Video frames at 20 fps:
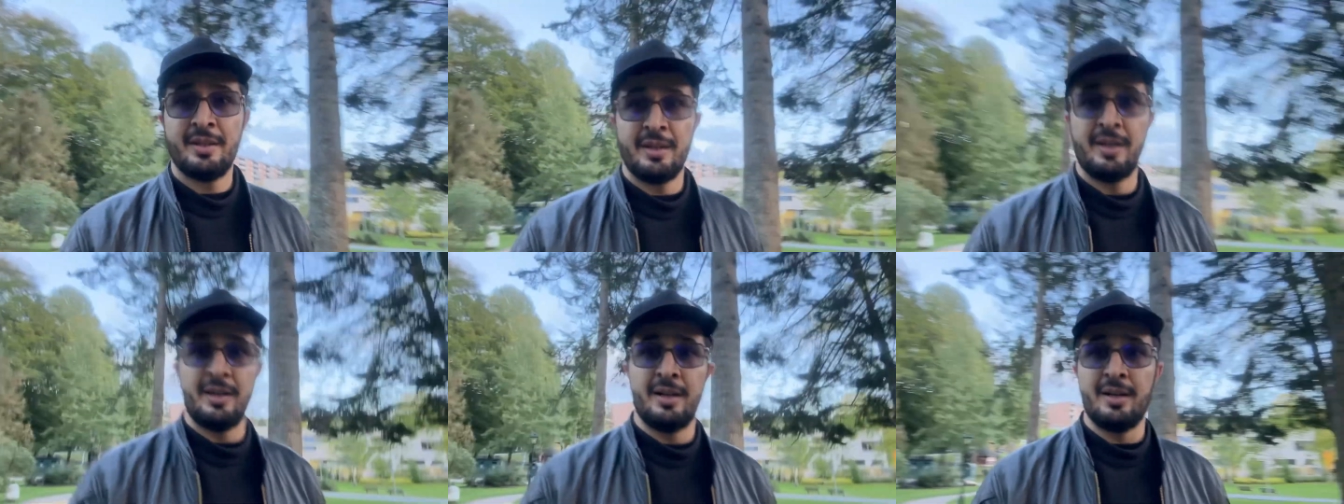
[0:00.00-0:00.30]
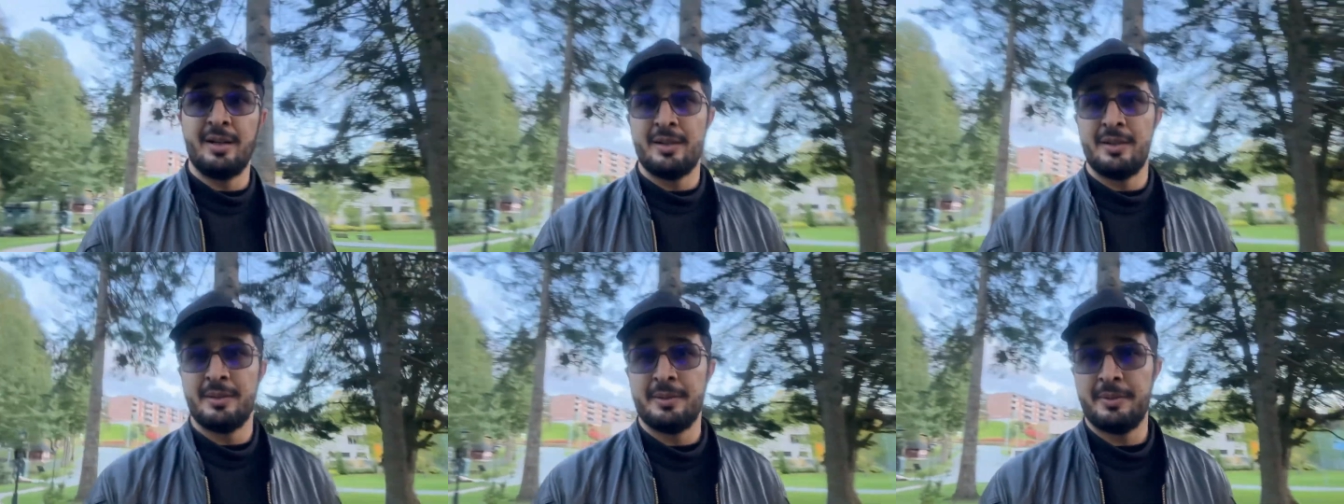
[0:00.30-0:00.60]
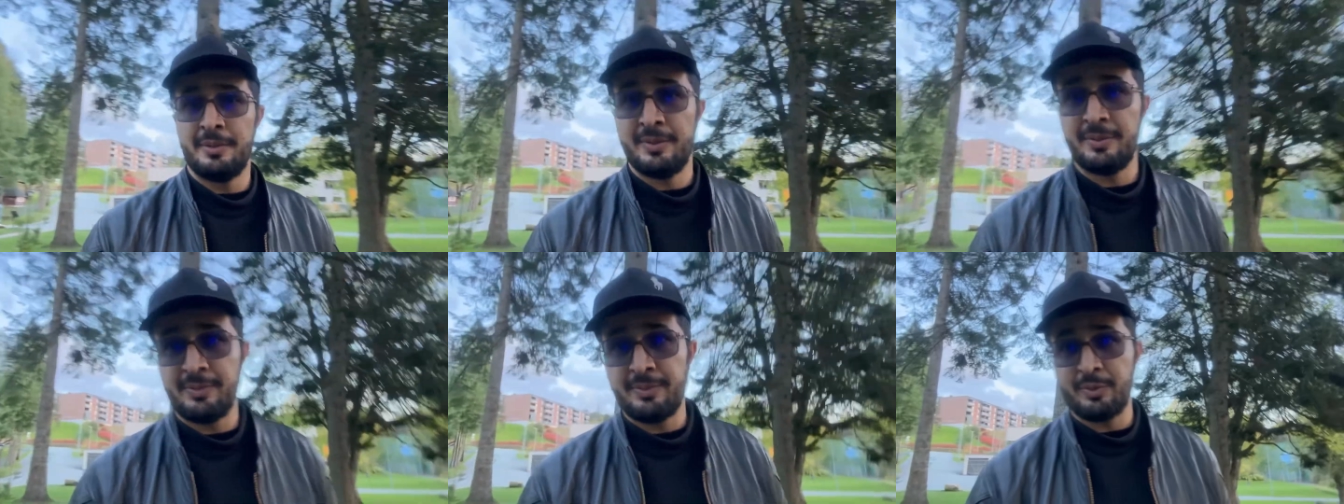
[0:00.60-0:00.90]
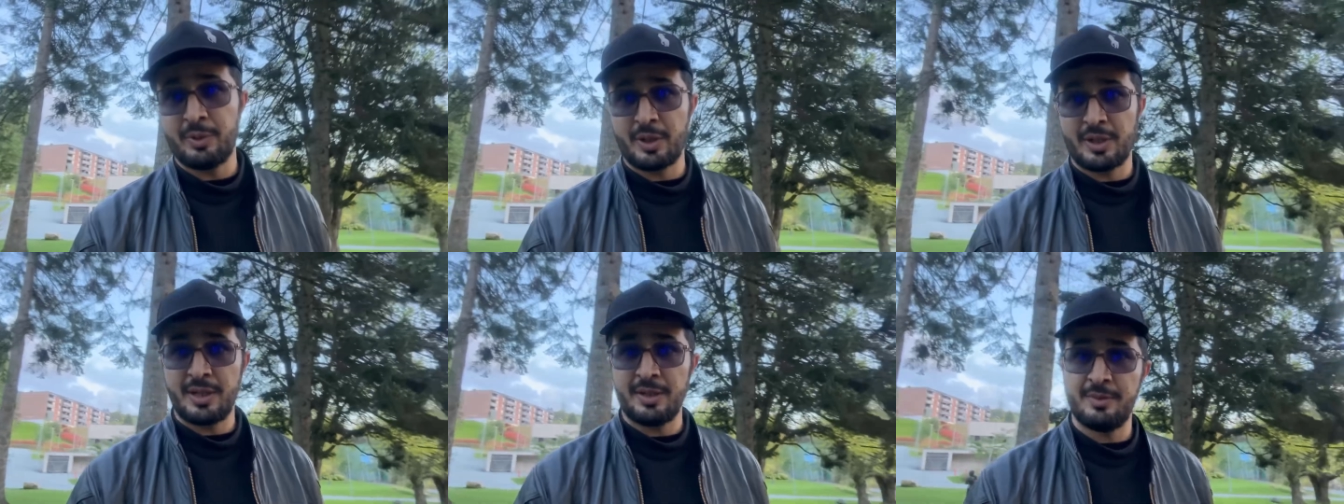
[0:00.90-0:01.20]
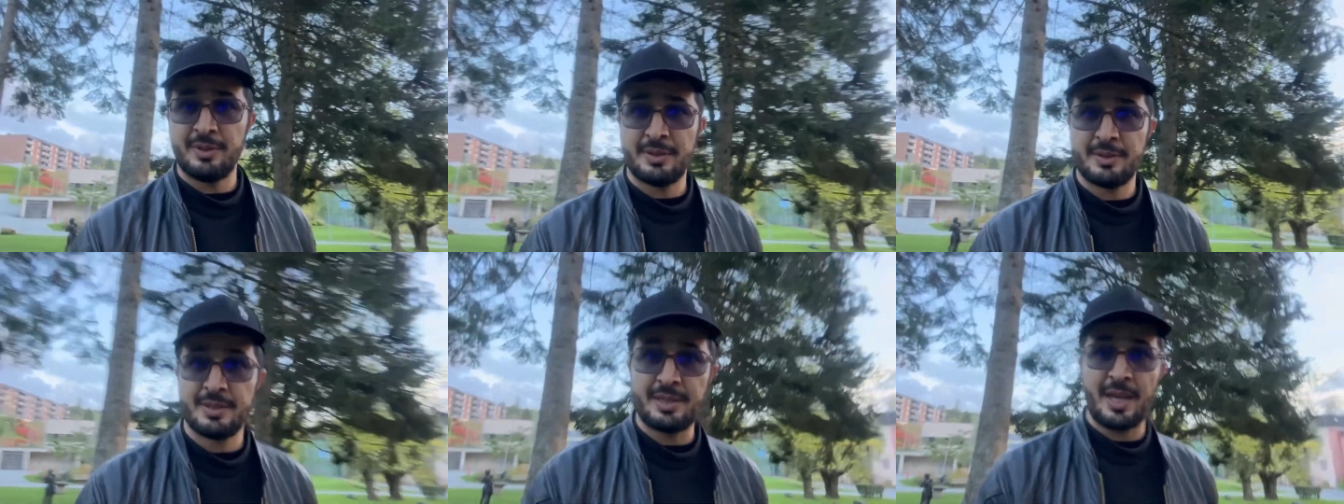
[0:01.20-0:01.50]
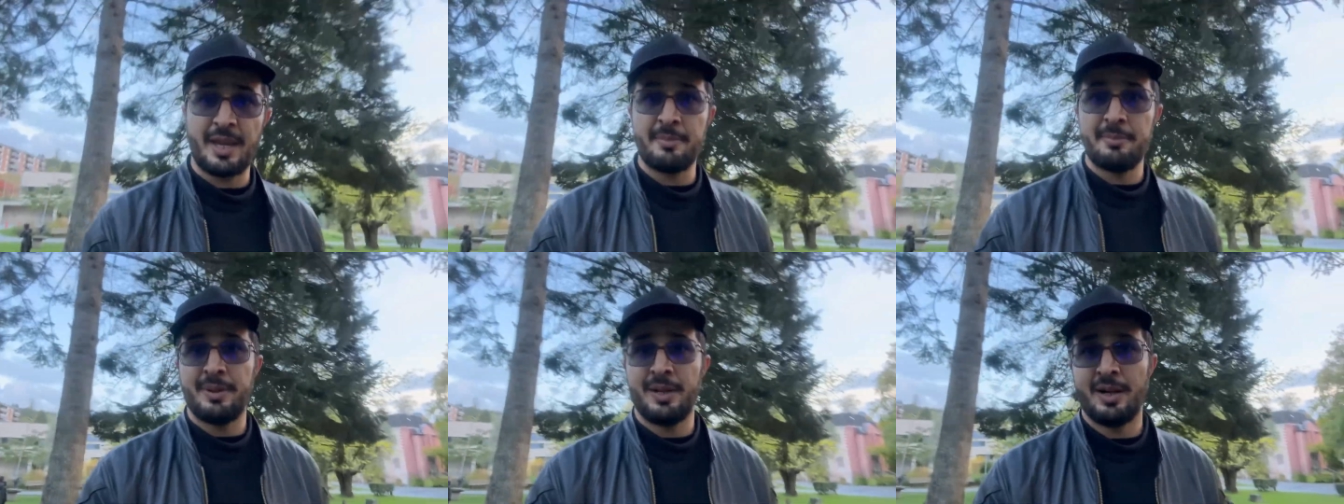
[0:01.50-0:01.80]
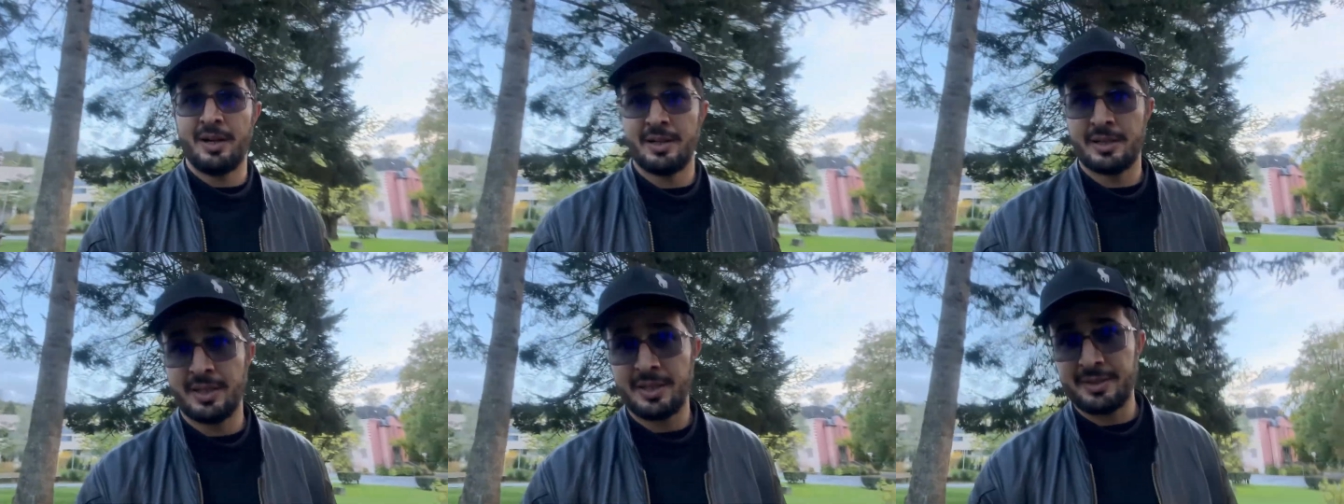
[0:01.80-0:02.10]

uh, working with same plant.